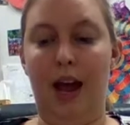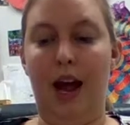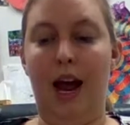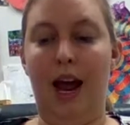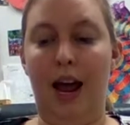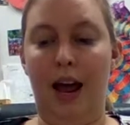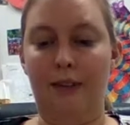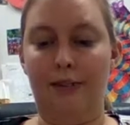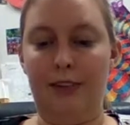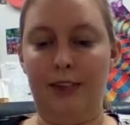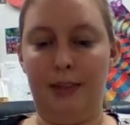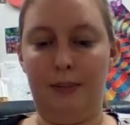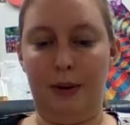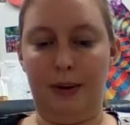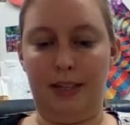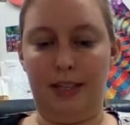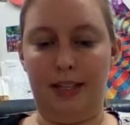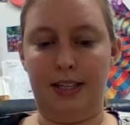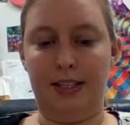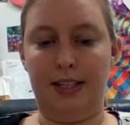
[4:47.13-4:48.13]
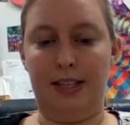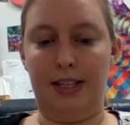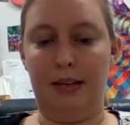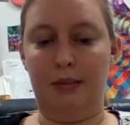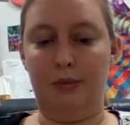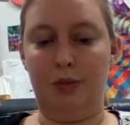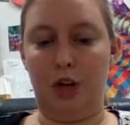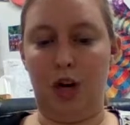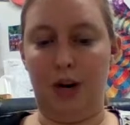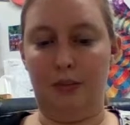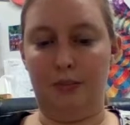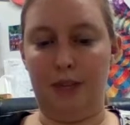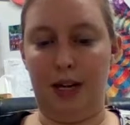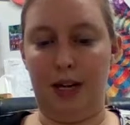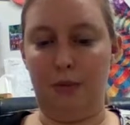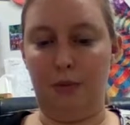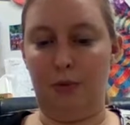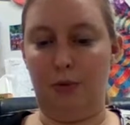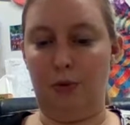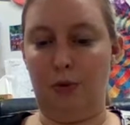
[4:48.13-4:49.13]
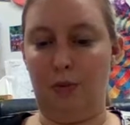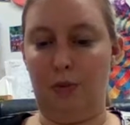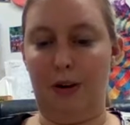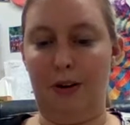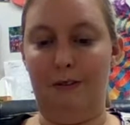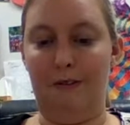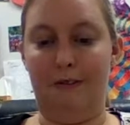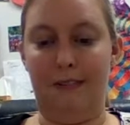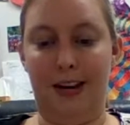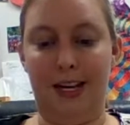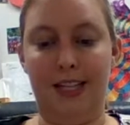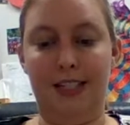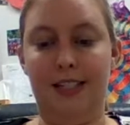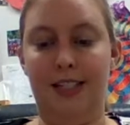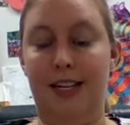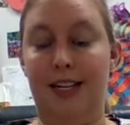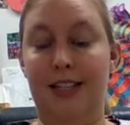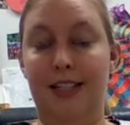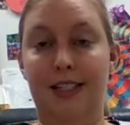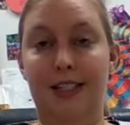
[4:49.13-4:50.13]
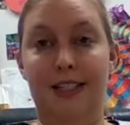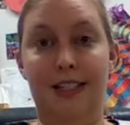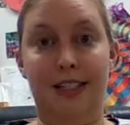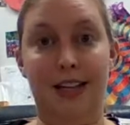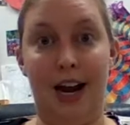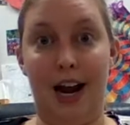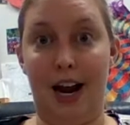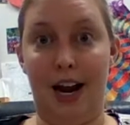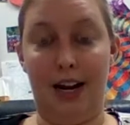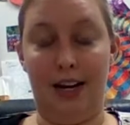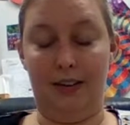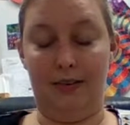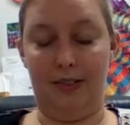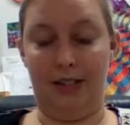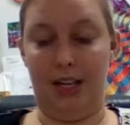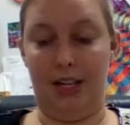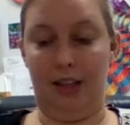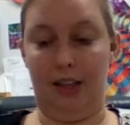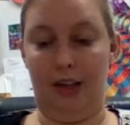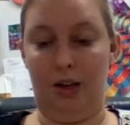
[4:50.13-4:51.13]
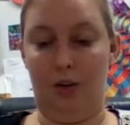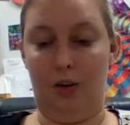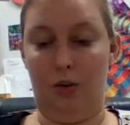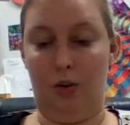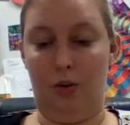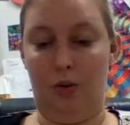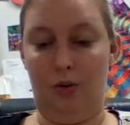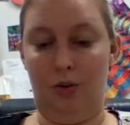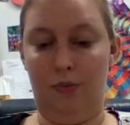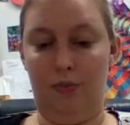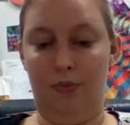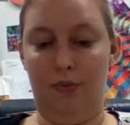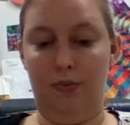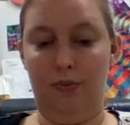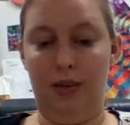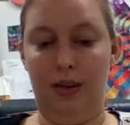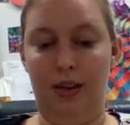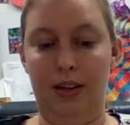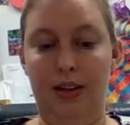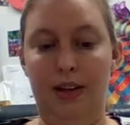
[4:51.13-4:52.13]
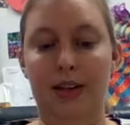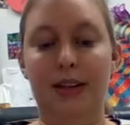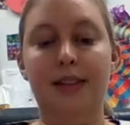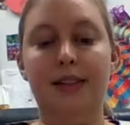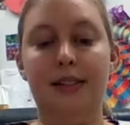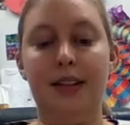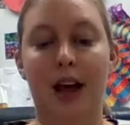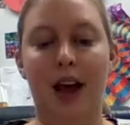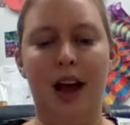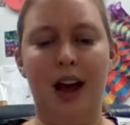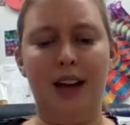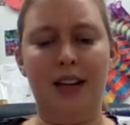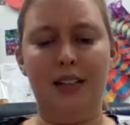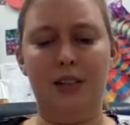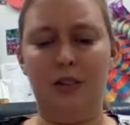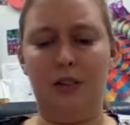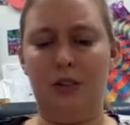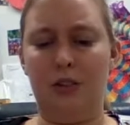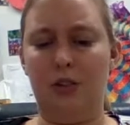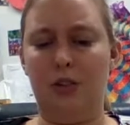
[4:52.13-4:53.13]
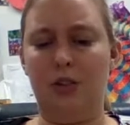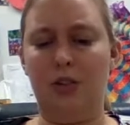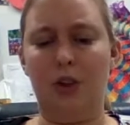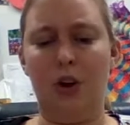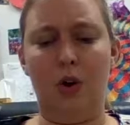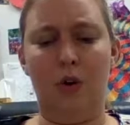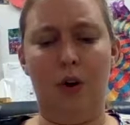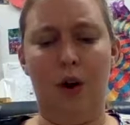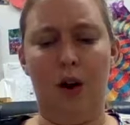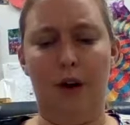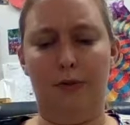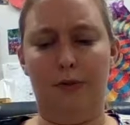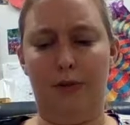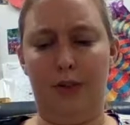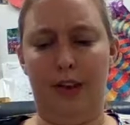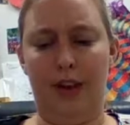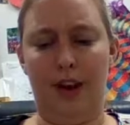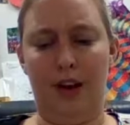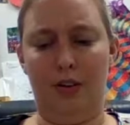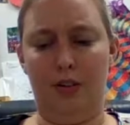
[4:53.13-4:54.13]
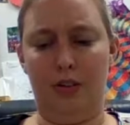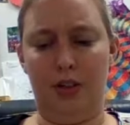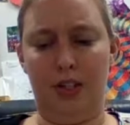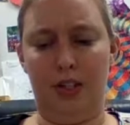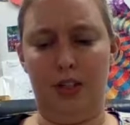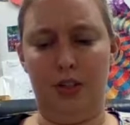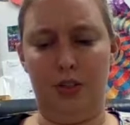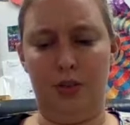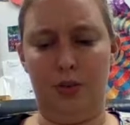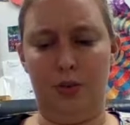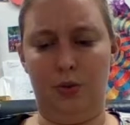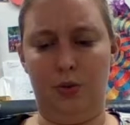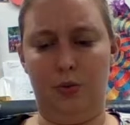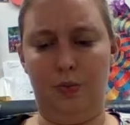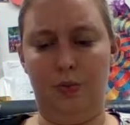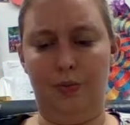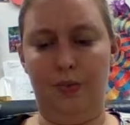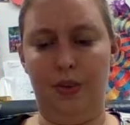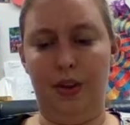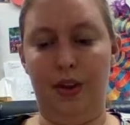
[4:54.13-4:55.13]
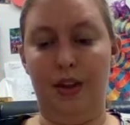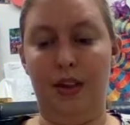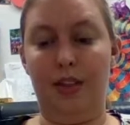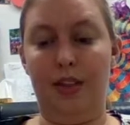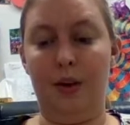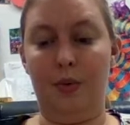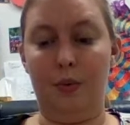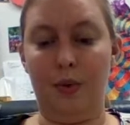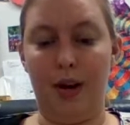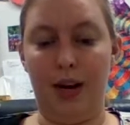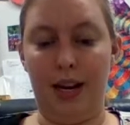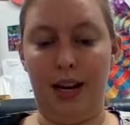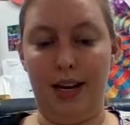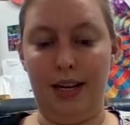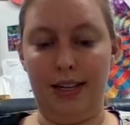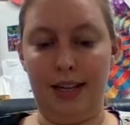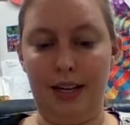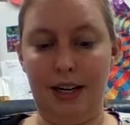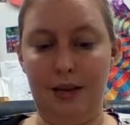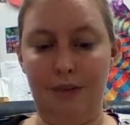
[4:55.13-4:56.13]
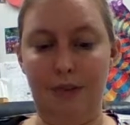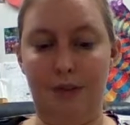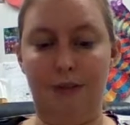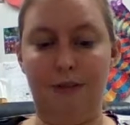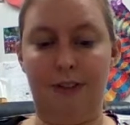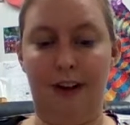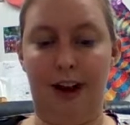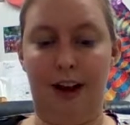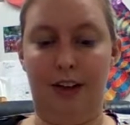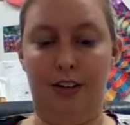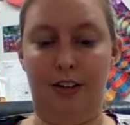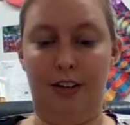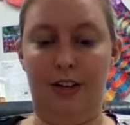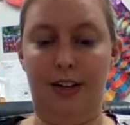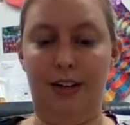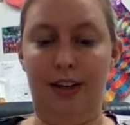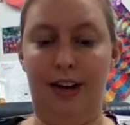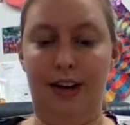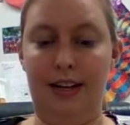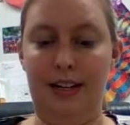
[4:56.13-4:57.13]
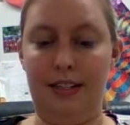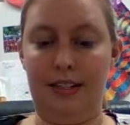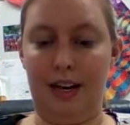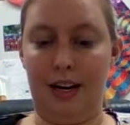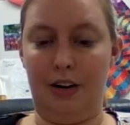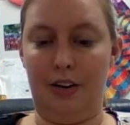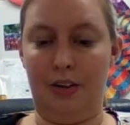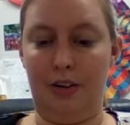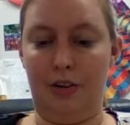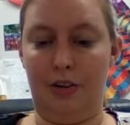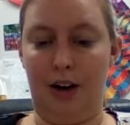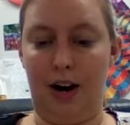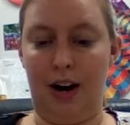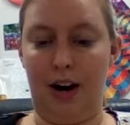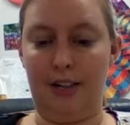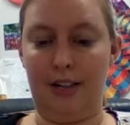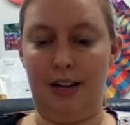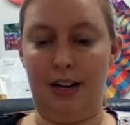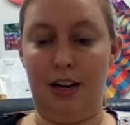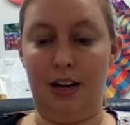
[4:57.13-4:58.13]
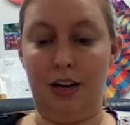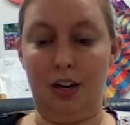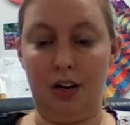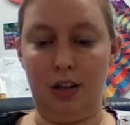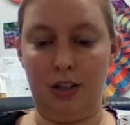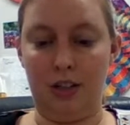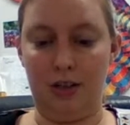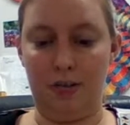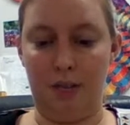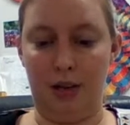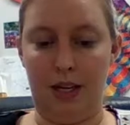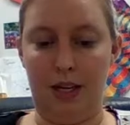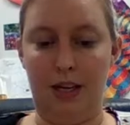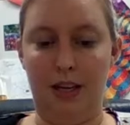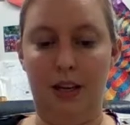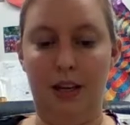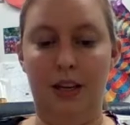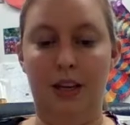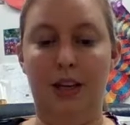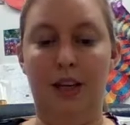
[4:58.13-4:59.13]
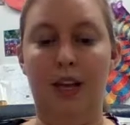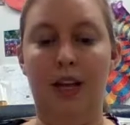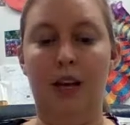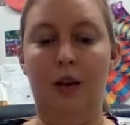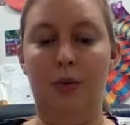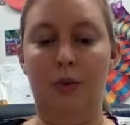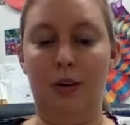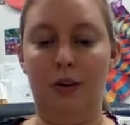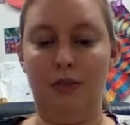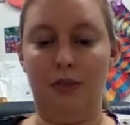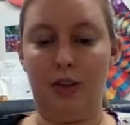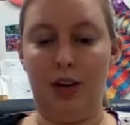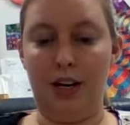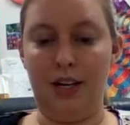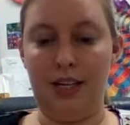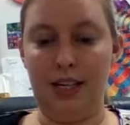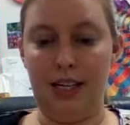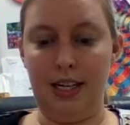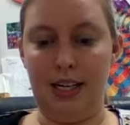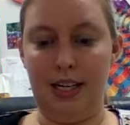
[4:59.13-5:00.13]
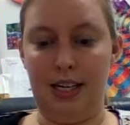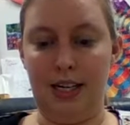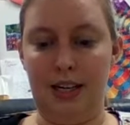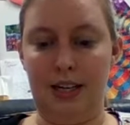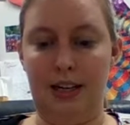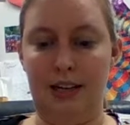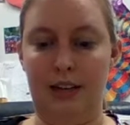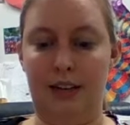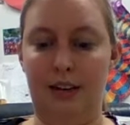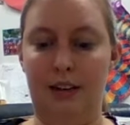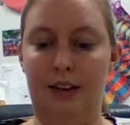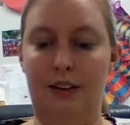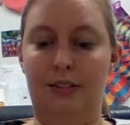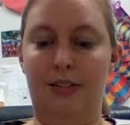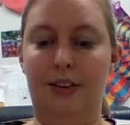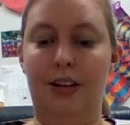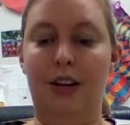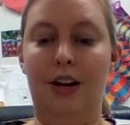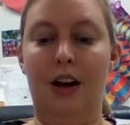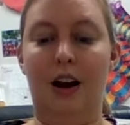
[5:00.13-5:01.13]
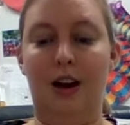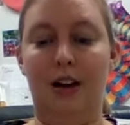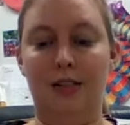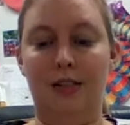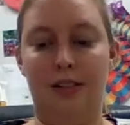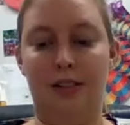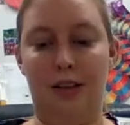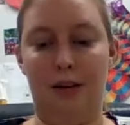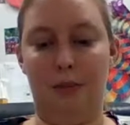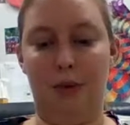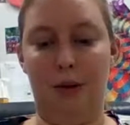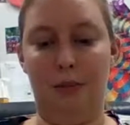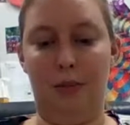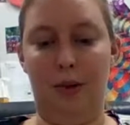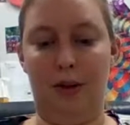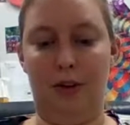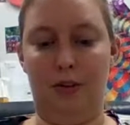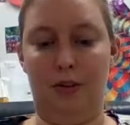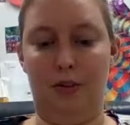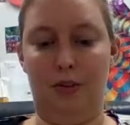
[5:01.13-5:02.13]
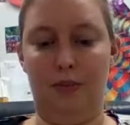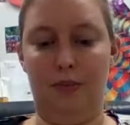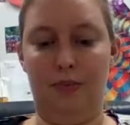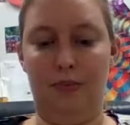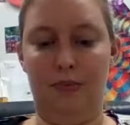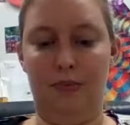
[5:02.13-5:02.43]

I half expected to see him drop down before my face and die of deadly cold. His eyes looked so awfully hungry, too, that when I handed him the file and he laid it down on the grass, it occurred to me he would have tried to eat it if he had not seen my bundle.